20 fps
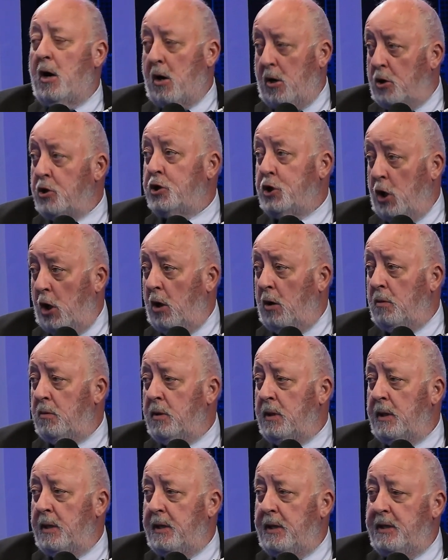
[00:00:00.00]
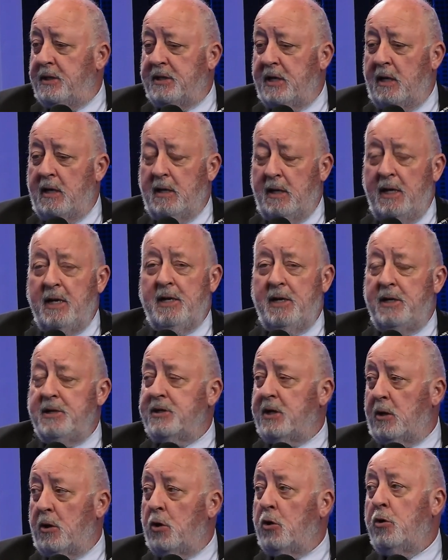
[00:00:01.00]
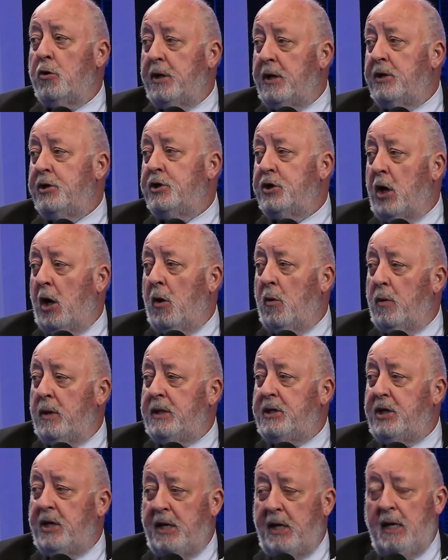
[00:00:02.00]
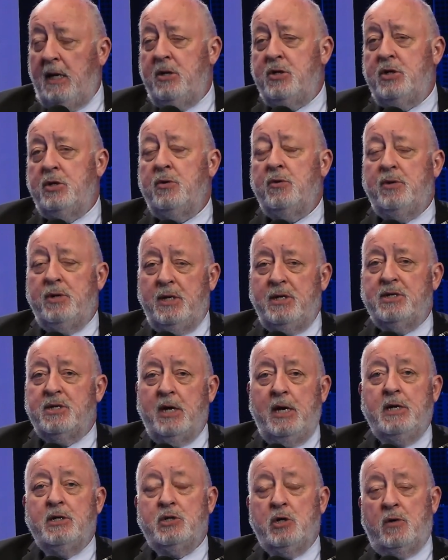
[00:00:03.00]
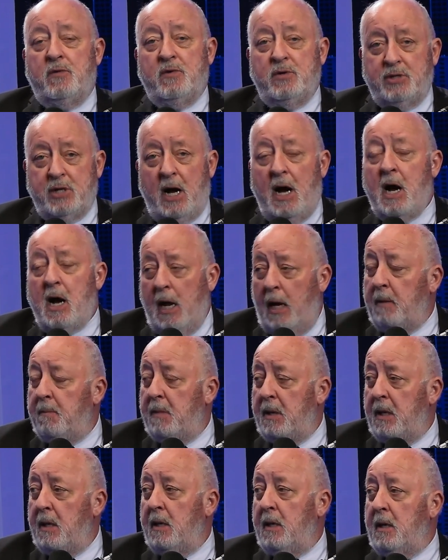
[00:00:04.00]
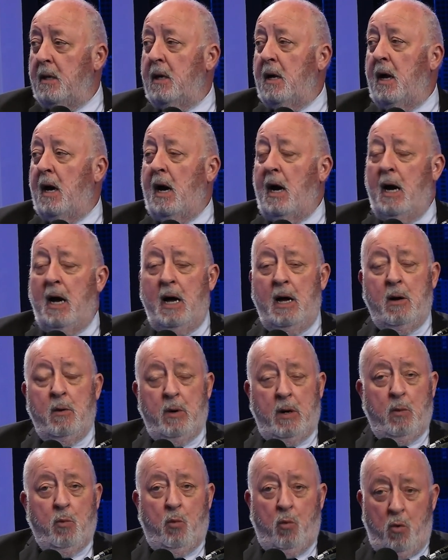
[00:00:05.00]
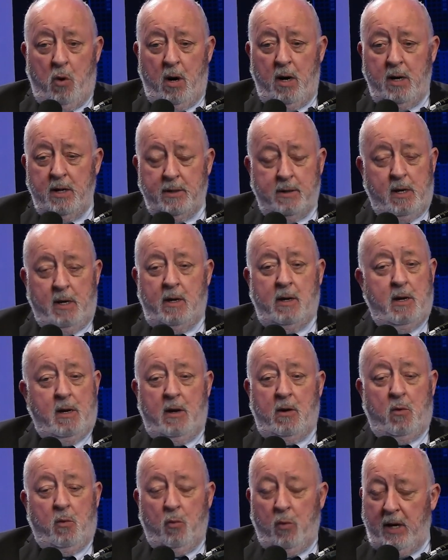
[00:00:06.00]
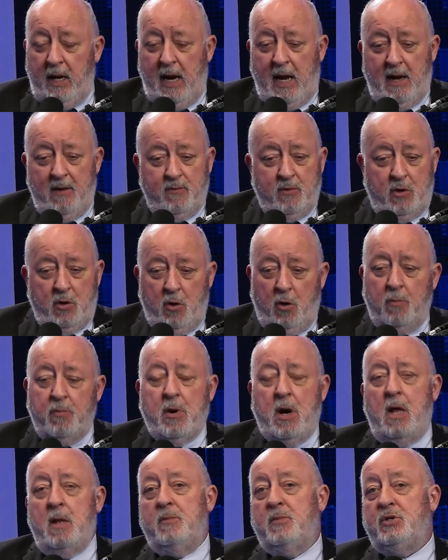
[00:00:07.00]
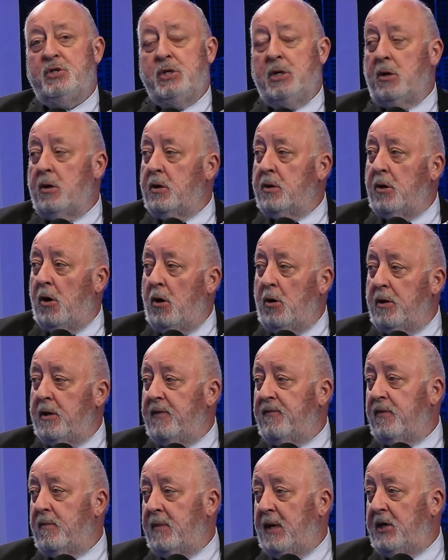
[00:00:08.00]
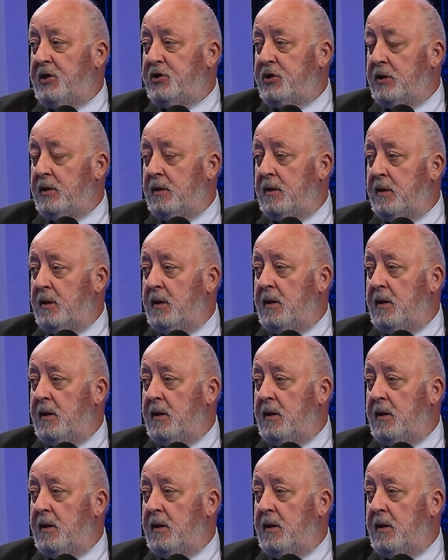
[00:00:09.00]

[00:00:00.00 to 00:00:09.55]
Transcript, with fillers: our show mm-hmm. is that it is a learning show. We yeah. teach you these things over time, uh, and we want We have no problem sharing all the information